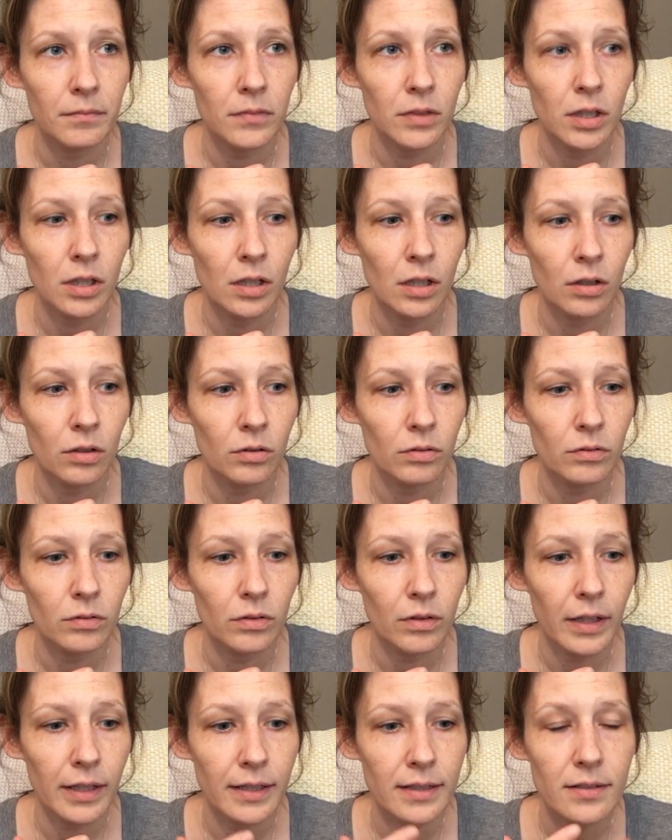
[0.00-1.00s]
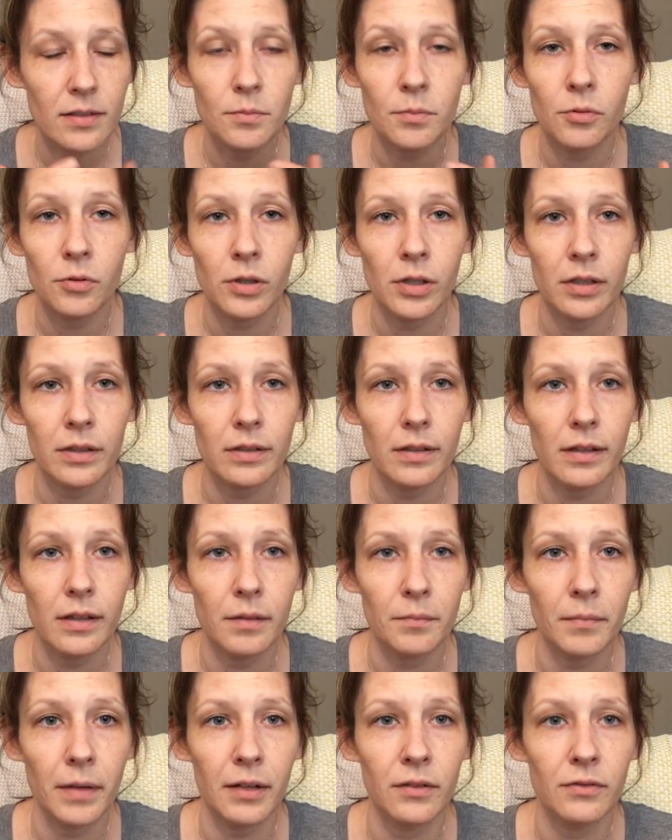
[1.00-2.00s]
you know, like support
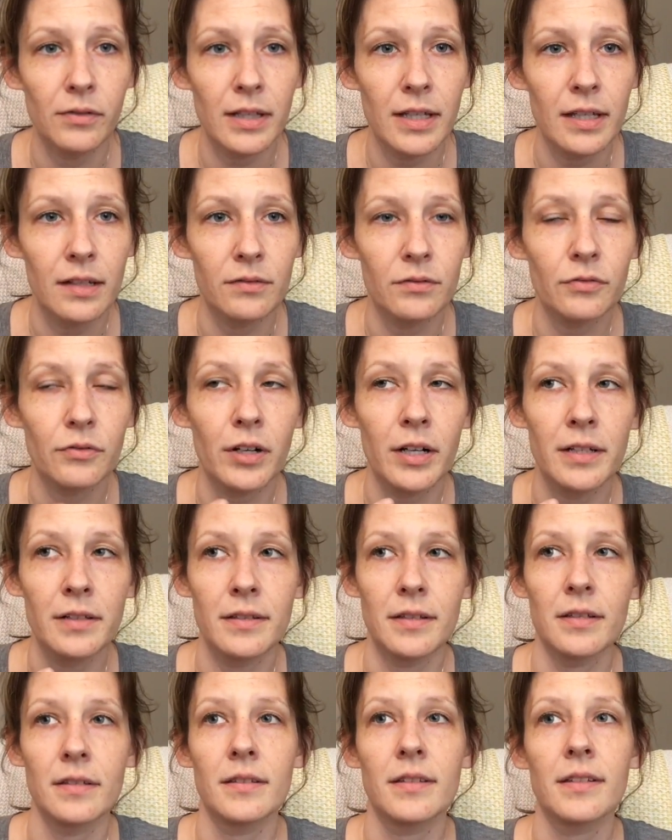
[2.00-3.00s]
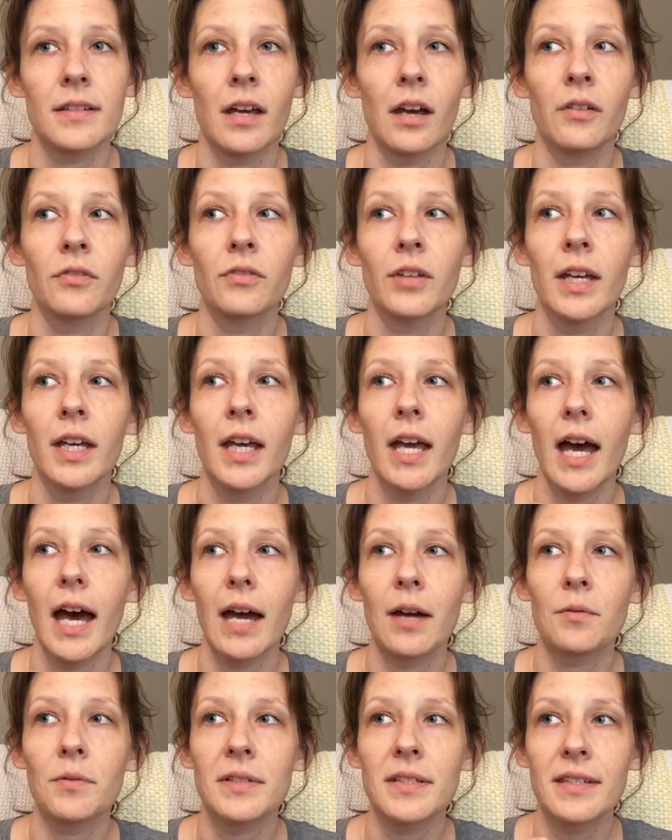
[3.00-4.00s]
my vegan friends and stuff,
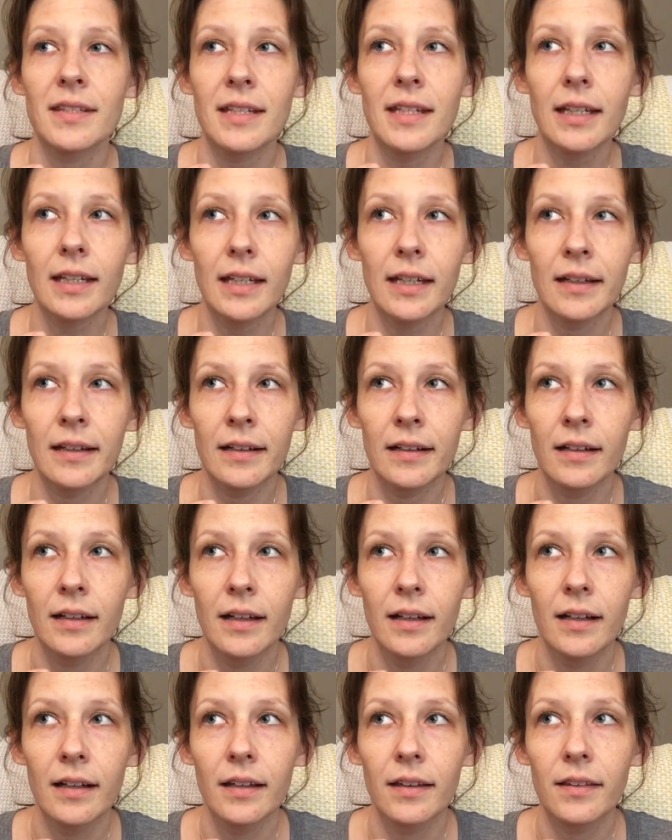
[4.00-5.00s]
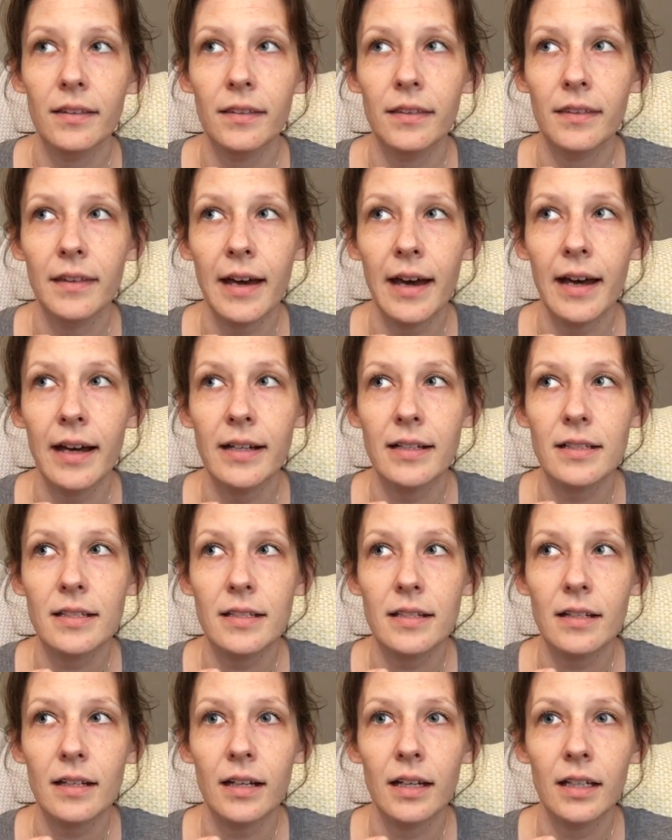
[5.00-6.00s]
I was thinking
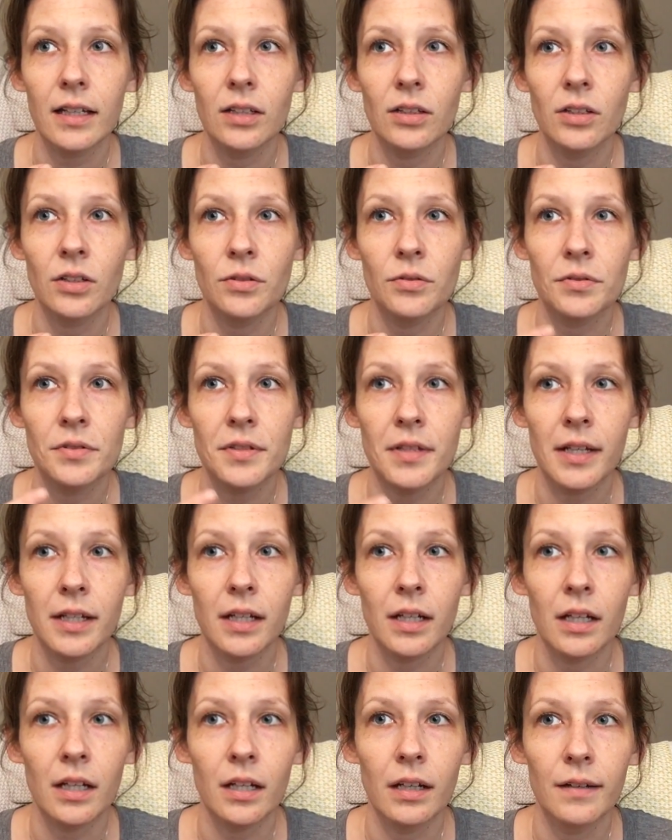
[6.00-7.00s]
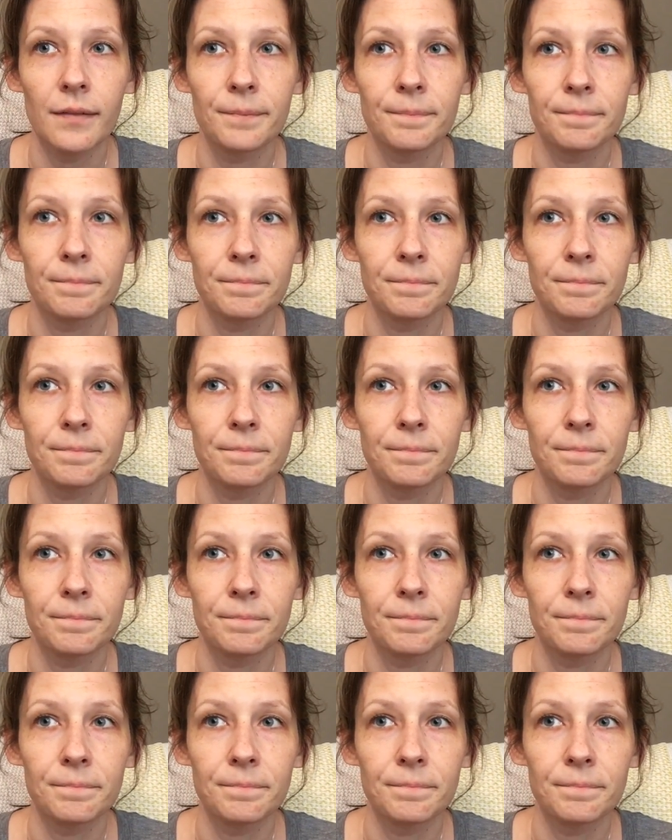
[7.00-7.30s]
that I could use like a